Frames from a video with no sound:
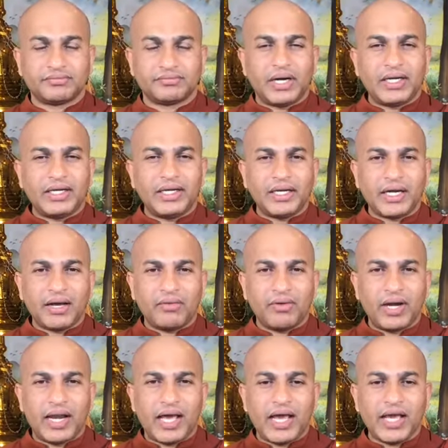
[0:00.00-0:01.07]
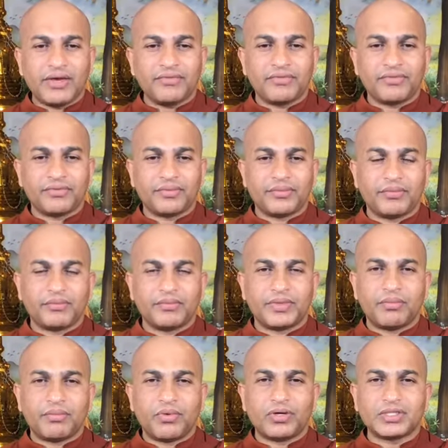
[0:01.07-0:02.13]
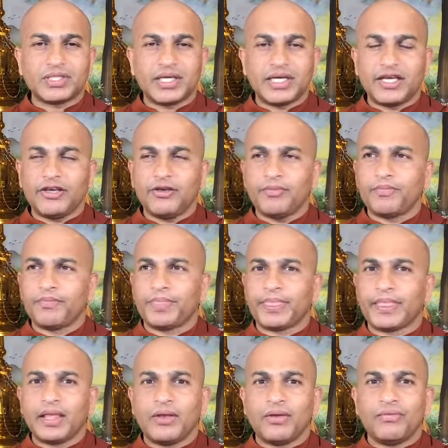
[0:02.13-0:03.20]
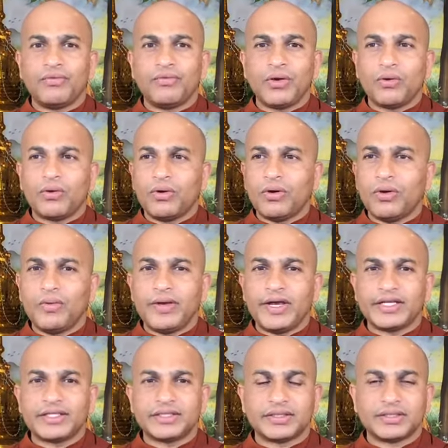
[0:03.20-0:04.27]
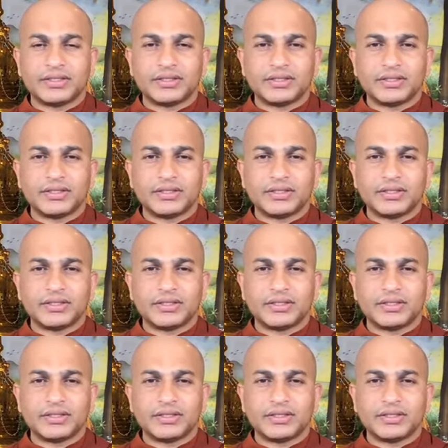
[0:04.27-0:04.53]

But in our life, the mostly we always